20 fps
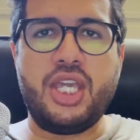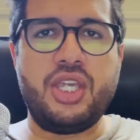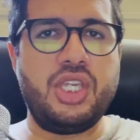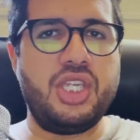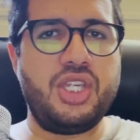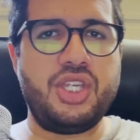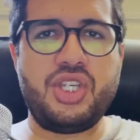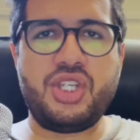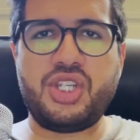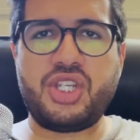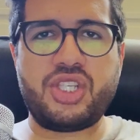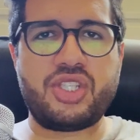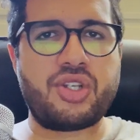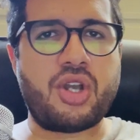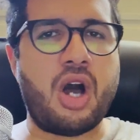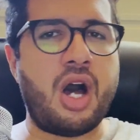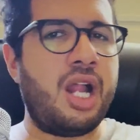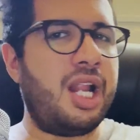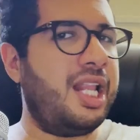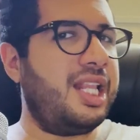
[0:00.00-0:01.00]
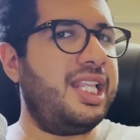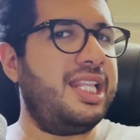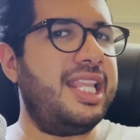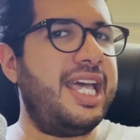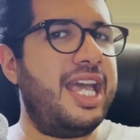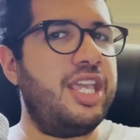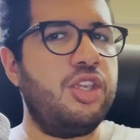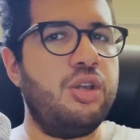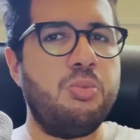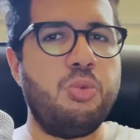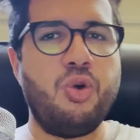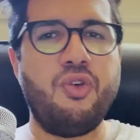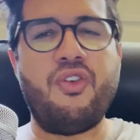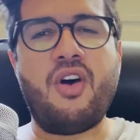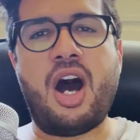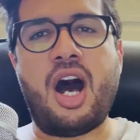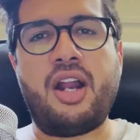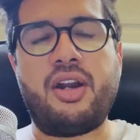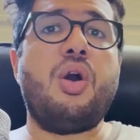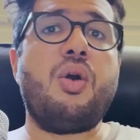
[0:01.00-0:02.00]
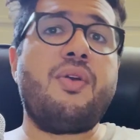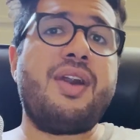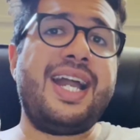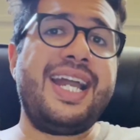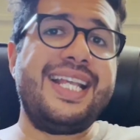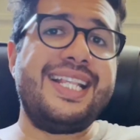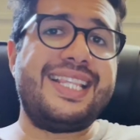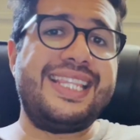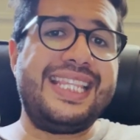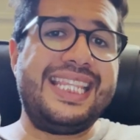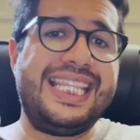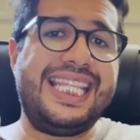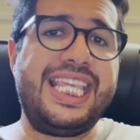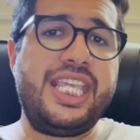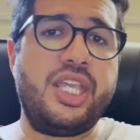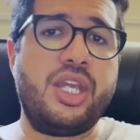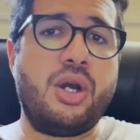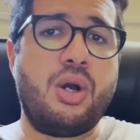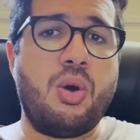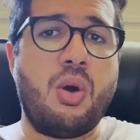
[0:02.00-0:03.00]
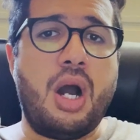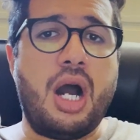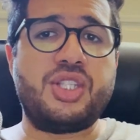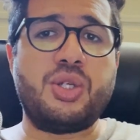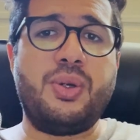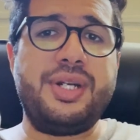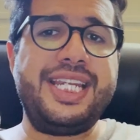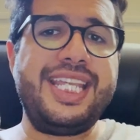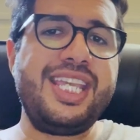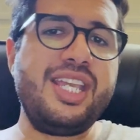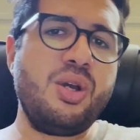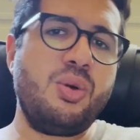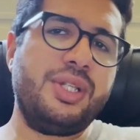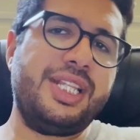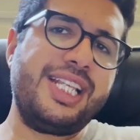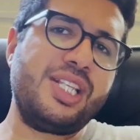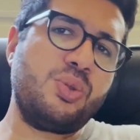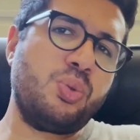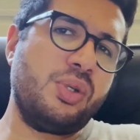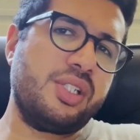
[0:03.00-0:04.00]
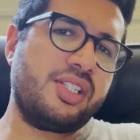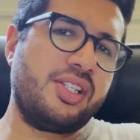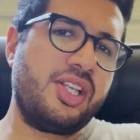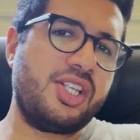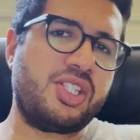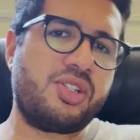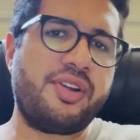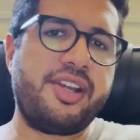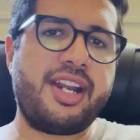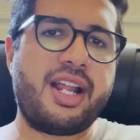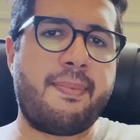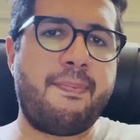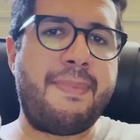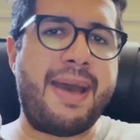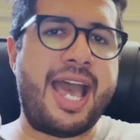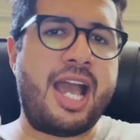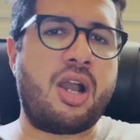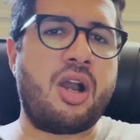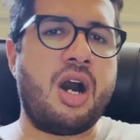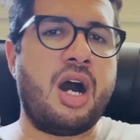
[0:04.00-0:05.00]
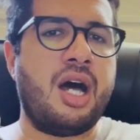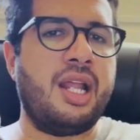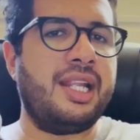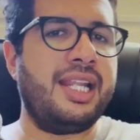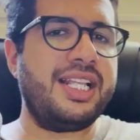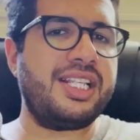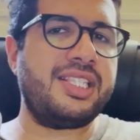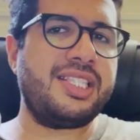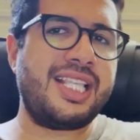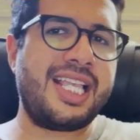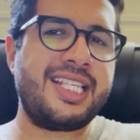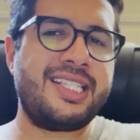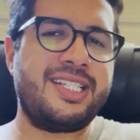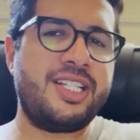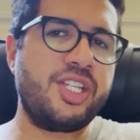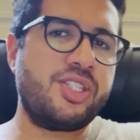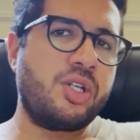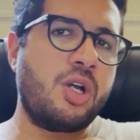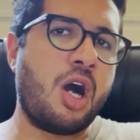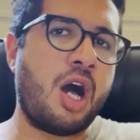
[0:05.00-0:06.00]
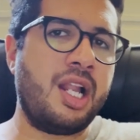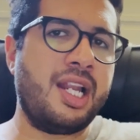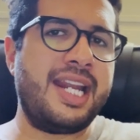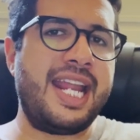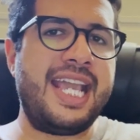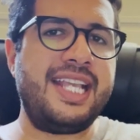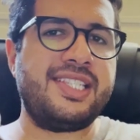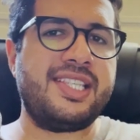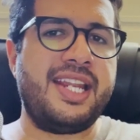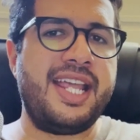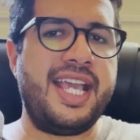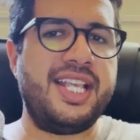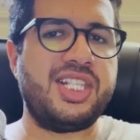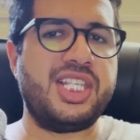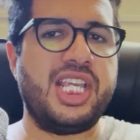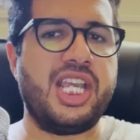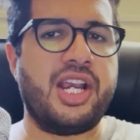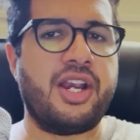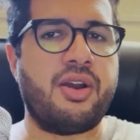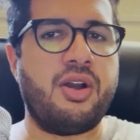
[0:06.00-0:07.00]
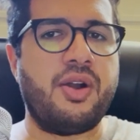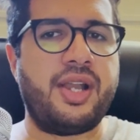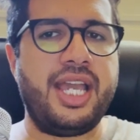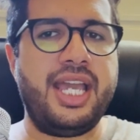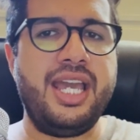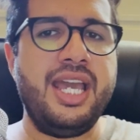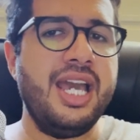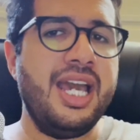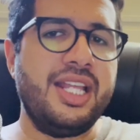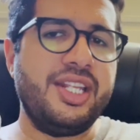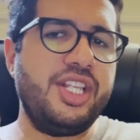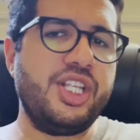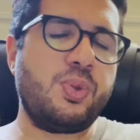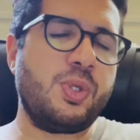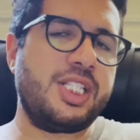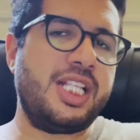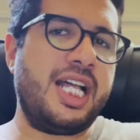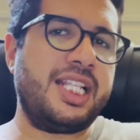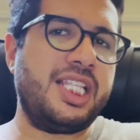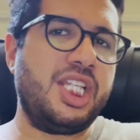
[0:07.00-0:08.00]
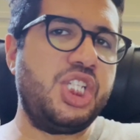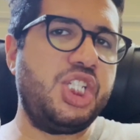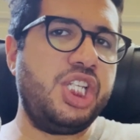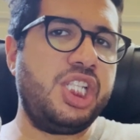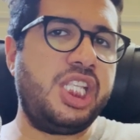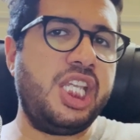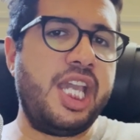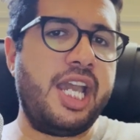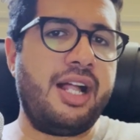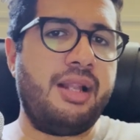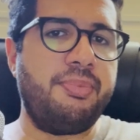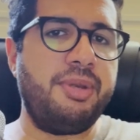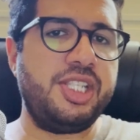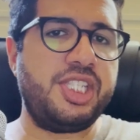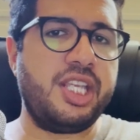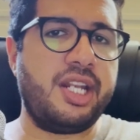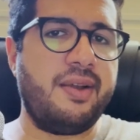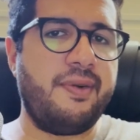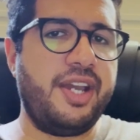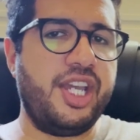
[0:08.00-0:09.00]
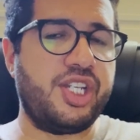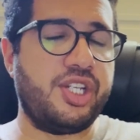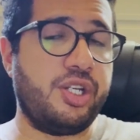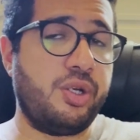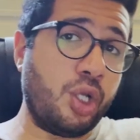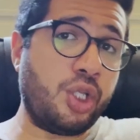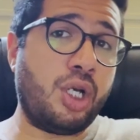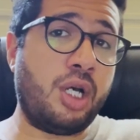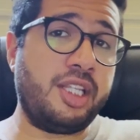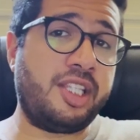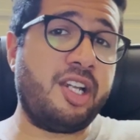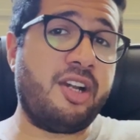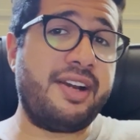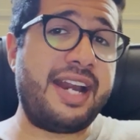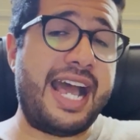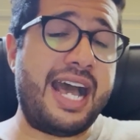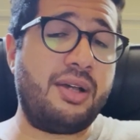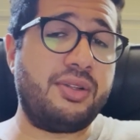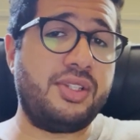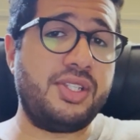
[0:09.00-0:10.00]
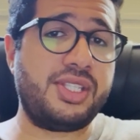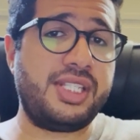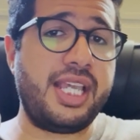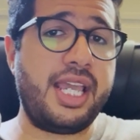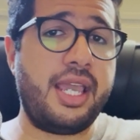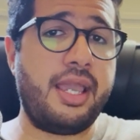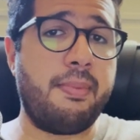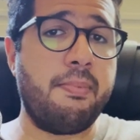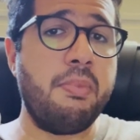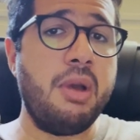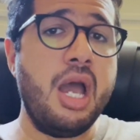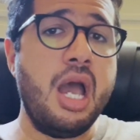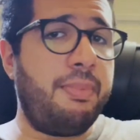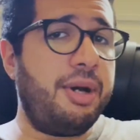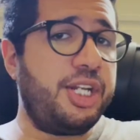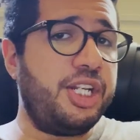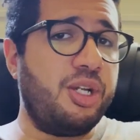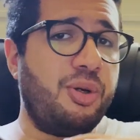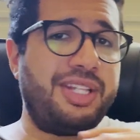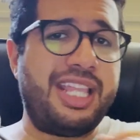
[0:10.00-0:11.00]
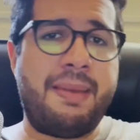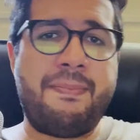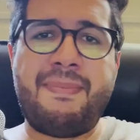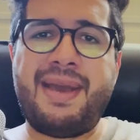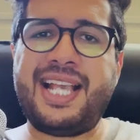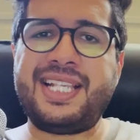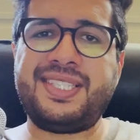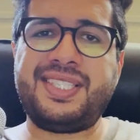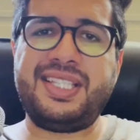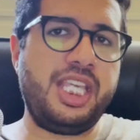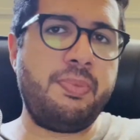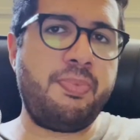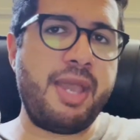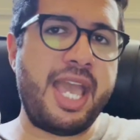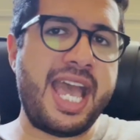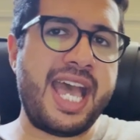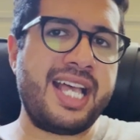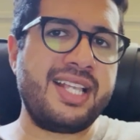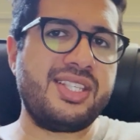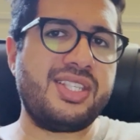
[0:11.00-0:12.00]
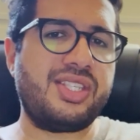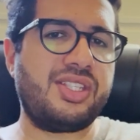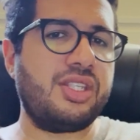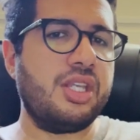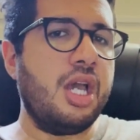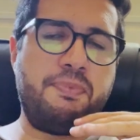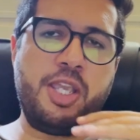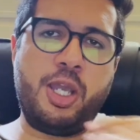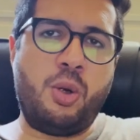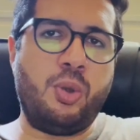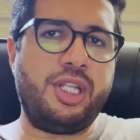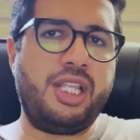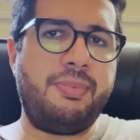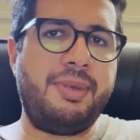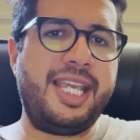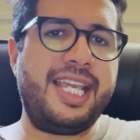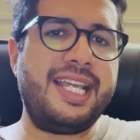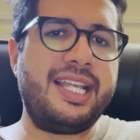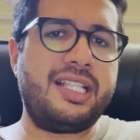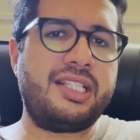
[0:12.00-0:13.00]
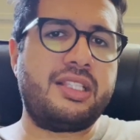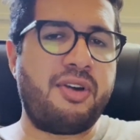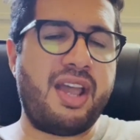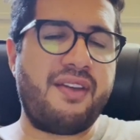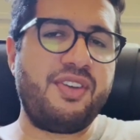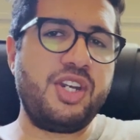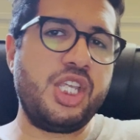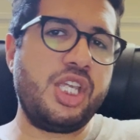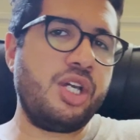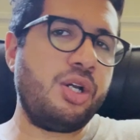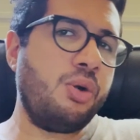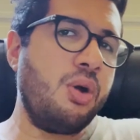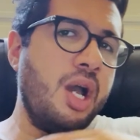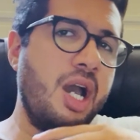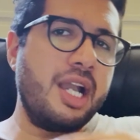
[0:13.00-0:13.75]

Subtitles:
you just call it a day, you move on. All right, Neo. So Neo, this was a straight up bad call. Let's just call an ace and ace here, okay? This was not a GTLB situation, although it turned out the same. But no, they messed EPS. They only beat revenue.